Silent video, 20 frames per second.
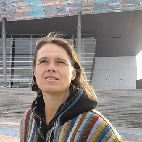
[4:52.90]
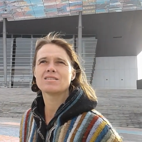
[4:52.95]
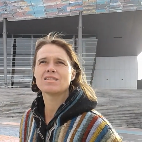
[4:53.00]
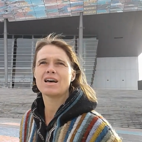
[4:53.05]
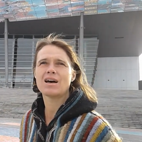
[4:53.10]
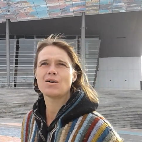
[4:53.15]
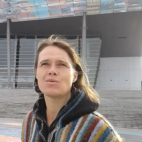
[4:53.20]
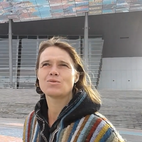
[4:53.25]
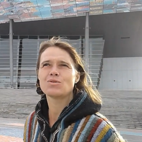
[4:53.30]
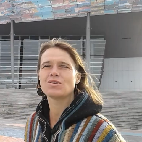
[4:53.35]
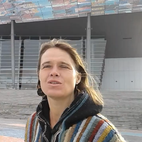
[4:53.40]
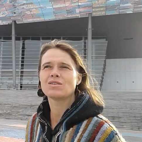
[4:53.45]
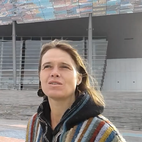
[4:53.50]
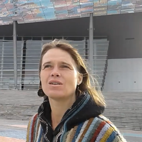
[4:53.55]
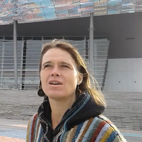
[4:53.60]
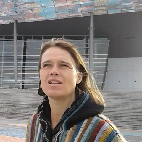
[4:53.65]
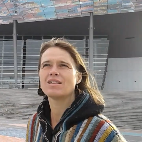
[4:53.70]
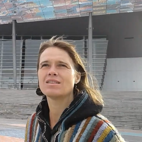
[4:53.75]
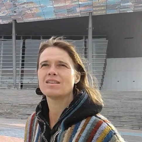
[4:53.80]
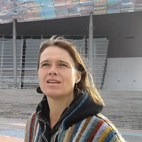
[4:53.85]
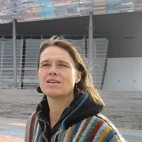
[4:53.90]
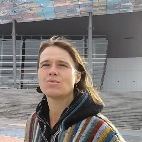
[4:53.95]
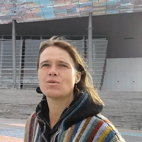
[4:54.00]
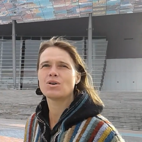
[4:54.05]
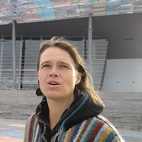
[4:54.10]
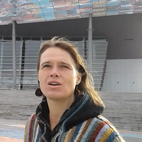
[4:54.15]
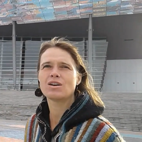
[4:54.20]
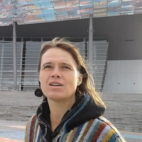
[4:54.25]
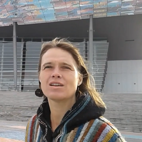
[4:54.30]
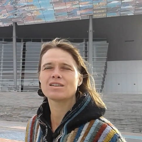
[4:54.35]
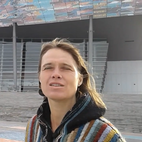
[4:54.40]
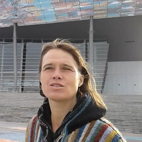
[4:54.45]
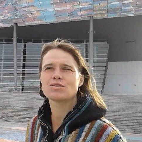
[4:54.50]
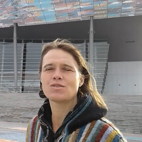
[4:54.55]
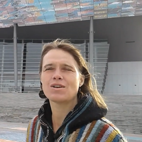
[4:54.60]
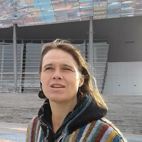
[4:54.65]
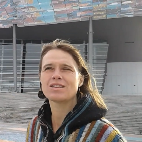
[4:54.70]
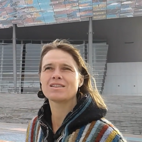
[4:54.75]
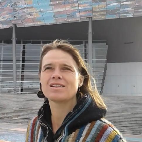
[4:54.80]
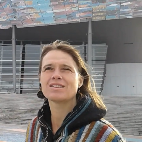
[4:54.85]
town and they were
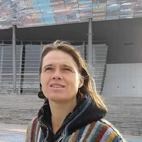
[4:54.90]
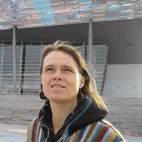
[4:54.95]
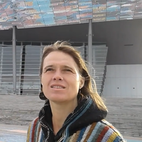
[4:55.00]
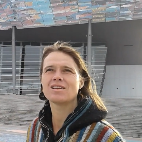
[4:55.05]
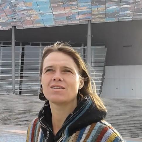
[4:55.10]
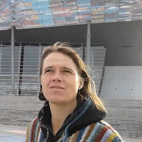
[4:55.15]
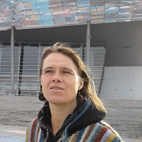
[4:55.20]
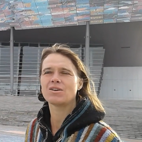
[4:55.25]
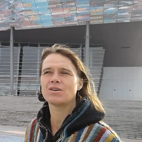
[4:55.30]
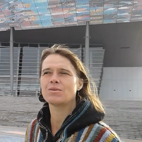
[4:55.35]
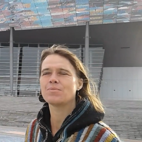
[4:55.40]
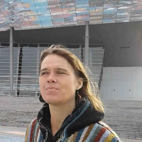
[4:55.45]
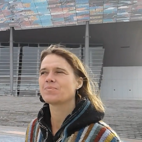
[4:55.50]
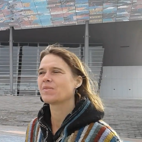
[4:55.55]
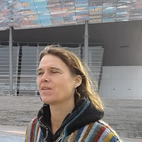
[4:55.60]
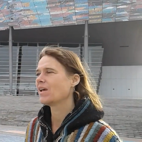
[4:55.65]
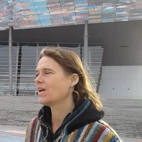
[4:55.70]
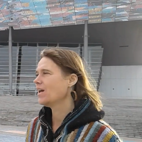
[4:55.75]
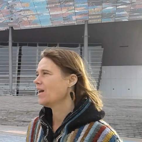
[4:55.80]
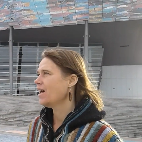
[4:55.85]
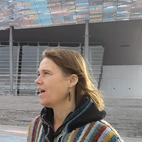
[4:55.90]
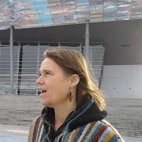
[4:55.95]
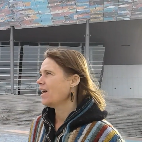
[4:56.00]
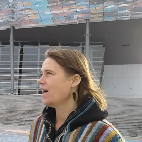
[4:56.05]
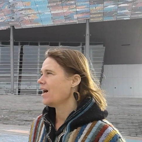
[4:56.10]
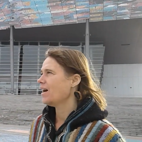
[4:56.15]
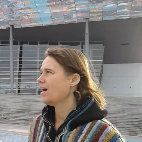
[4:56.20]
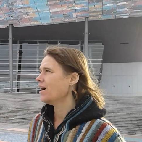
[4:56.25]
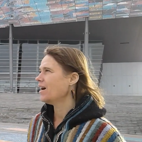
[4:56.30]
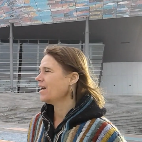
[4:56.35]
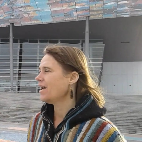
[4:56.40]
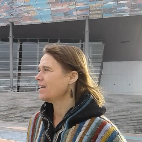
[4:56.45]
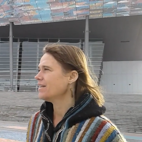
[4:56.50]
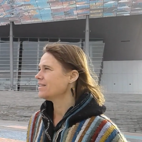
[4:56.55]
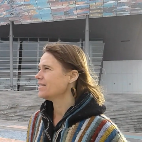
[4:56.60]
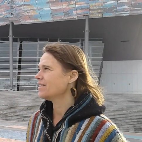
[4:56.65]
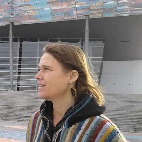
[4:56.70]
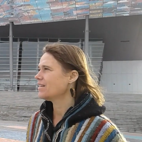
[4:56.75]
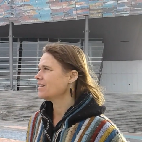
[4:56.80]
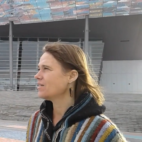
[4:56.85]
extracting silver. Uh, and
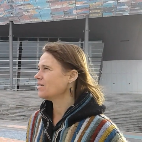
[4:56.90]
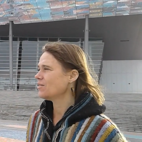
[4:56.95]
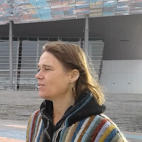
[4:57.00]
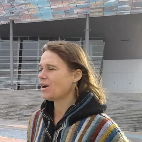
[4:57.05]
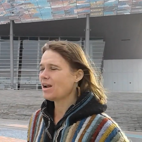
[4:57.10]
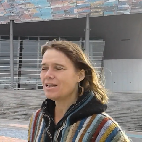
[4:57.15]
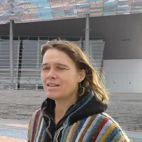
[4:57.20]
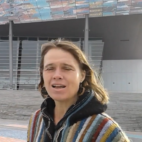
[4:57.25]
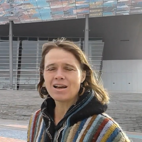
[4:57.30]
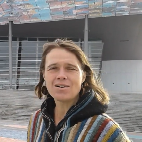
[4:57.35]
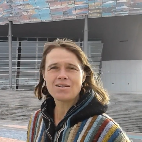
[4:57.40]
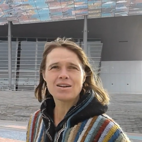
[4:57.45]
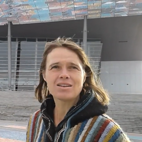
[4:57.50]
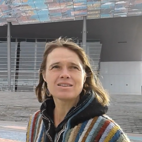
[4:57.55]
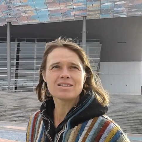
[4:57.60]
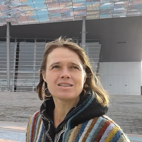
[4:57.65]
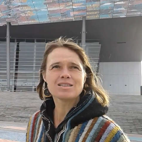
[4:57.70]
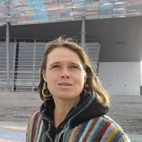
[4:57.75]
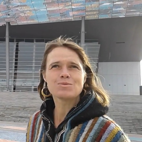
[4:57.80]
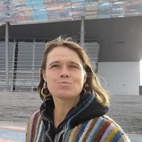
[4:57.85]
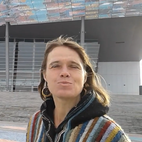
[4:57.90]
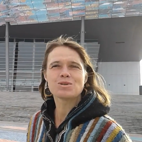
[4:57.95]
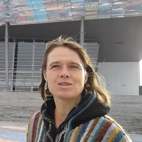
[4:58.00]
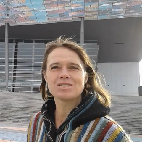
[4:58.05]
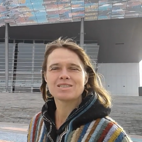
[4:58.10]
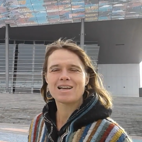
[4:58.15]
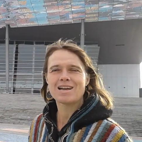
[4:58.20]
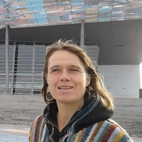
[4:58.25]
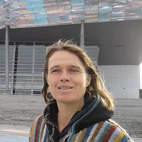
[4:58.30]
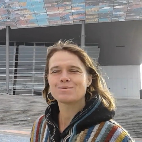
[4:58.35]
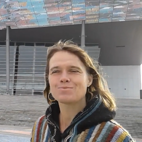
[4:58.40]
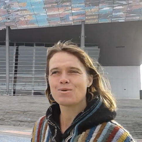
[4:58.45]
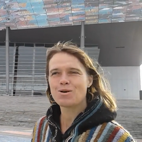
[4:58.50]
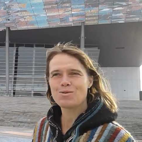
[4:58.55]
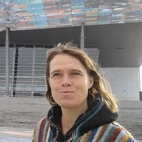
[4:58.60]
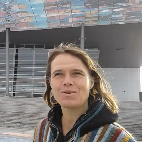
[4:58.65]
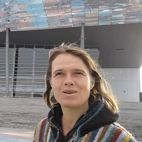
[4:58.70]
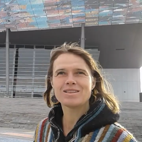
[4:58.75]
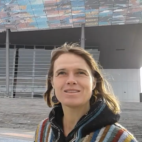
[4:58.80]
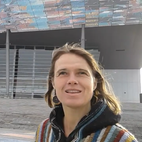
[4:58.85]
right now, at this precise
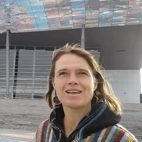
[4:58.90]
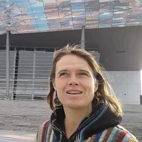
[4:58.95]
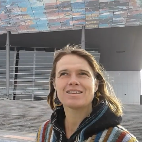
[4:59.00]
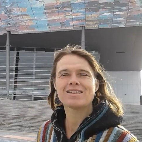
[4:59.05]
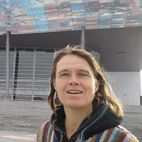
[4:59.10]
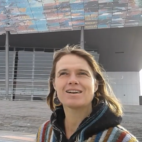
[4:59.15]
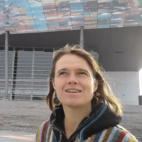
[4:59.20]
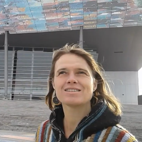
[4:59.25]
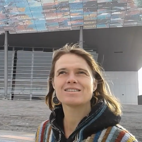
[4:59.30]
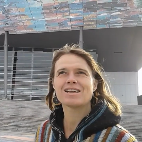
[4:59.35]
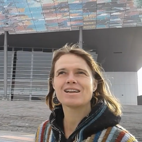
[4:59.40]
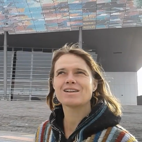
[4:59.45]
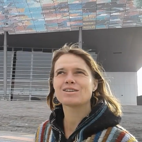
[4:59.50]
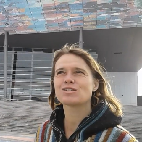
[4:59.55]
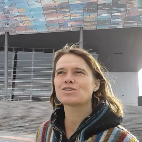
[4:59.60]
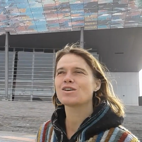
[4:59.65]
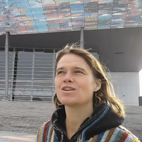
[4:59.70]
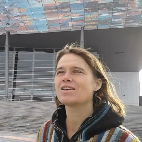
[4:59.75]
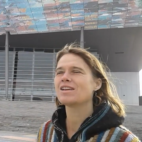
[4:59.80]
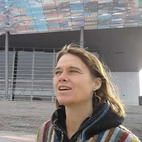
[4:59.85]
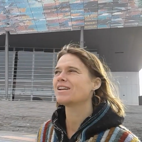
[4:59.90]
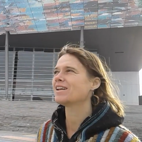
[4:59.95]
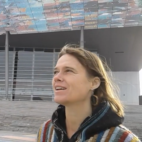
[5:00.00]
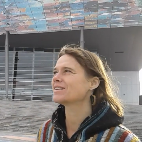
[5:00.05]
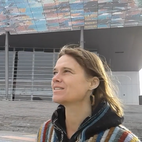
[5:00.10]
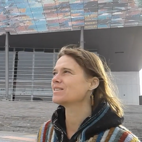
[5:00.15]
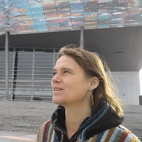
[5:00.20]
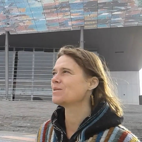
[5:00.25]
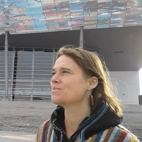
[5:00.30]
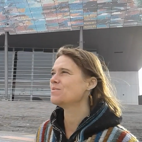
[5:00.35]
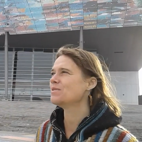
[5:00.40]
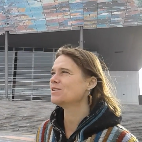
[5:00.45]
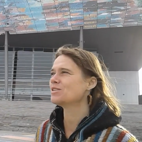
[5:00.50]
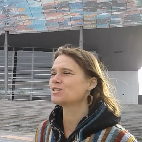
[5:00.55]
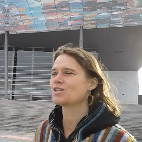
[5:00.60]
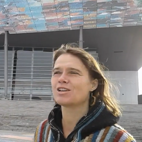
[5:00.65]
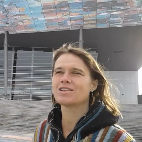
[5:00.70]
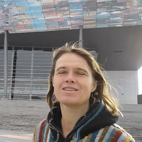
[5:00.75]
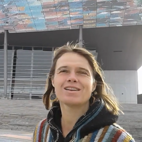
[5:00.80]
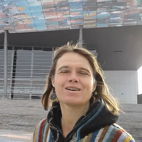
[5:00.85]
moment, th there's actually an
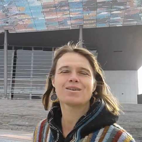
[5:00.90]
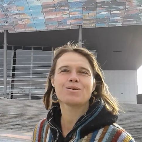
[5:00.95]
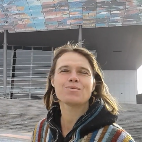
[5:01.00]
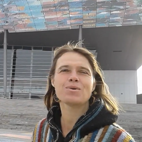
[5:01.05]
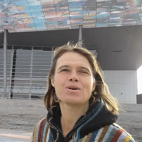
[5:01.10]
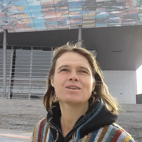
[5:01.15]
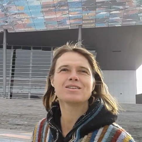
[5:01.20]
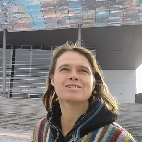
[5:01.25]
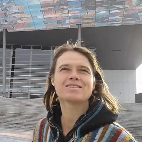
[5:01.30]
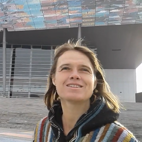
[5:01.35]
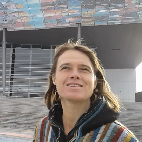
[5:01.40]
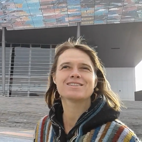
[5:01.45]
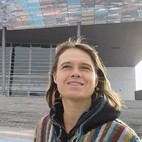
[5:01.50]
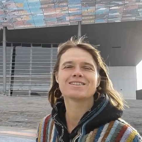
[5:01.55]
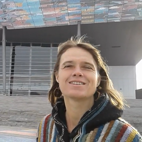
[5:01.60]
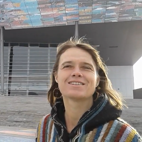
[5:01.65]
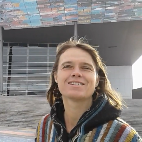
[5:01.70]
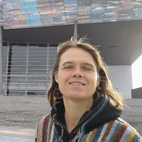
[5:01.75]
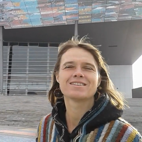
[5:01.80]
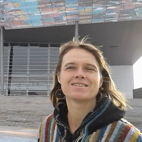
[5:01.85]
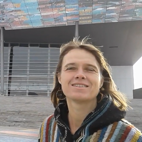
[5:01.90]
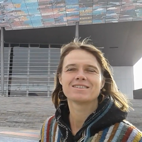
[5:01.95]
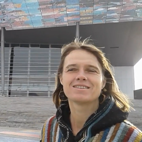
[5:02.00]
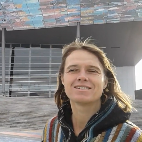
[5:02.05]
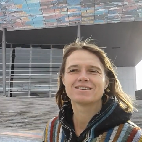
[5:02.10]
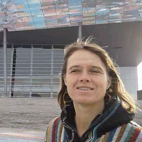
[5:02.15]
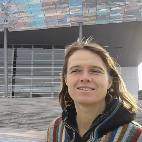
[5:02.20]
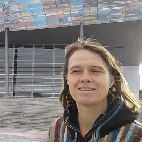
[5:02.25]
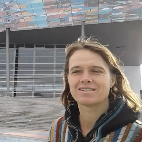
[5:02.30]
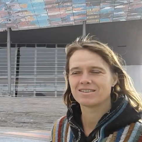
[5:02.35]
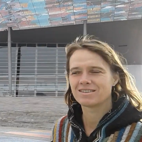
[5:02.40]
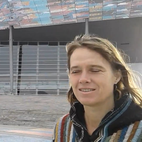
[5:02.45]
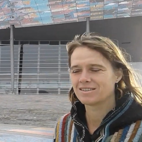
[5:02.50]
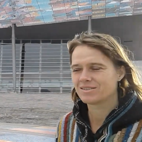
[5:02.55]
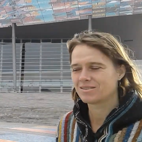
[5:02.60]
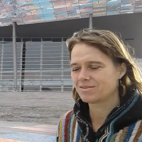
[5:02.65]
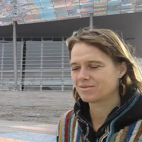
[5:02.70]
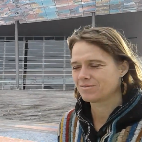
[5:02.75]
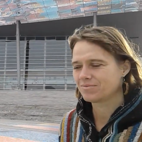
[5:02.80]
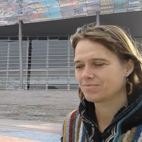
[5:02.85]
exhibition, Diego. What is it?
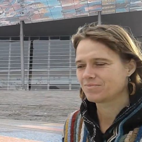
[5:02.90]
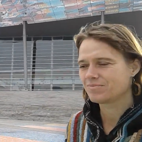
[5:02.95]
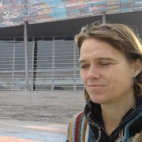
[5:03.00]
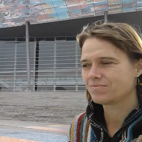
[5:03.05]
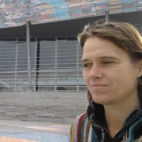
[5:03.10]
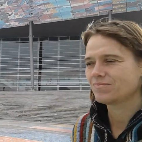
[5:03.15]
Uh, it's the